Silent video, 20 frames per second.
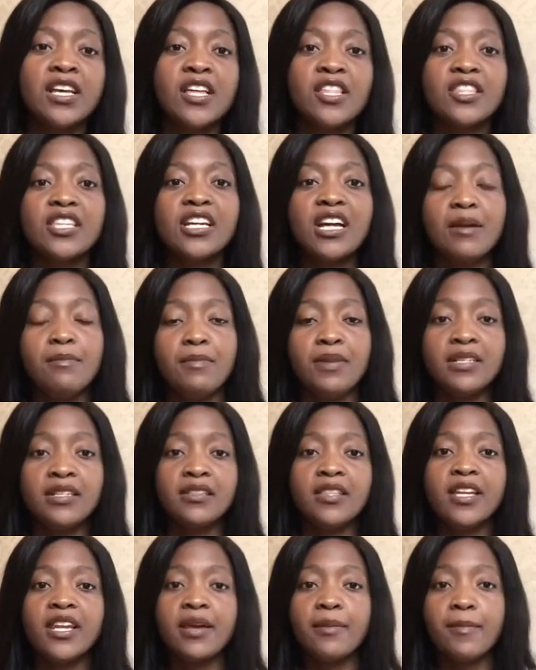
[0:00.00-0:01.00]
the company
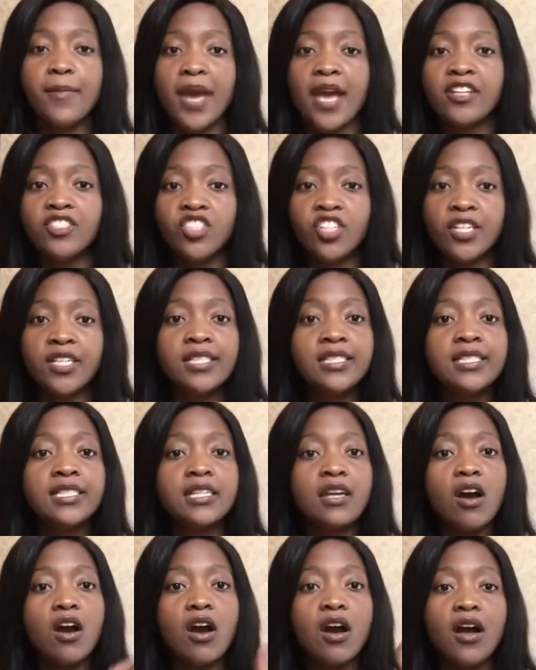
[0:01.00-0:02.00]
that I
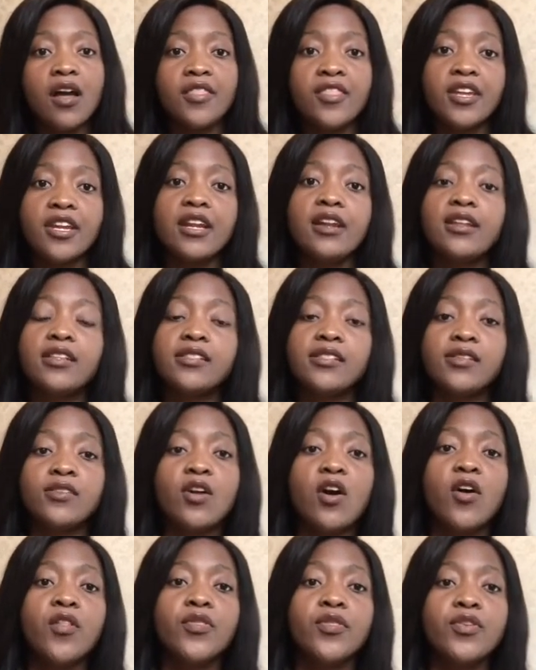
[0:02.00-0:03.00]
purchased that are listed
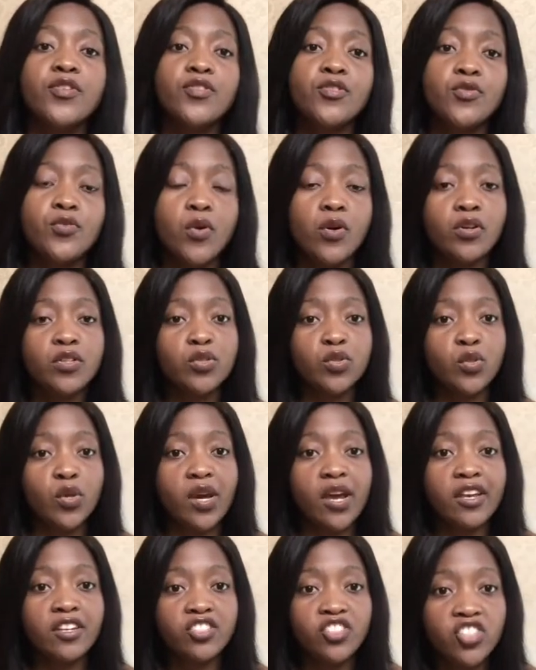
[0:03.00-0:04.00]
on the New York Stock
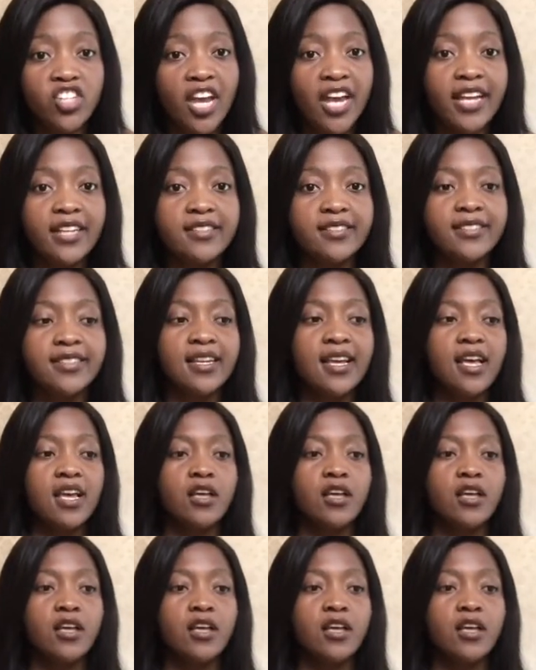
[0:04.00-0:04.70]
Exchange.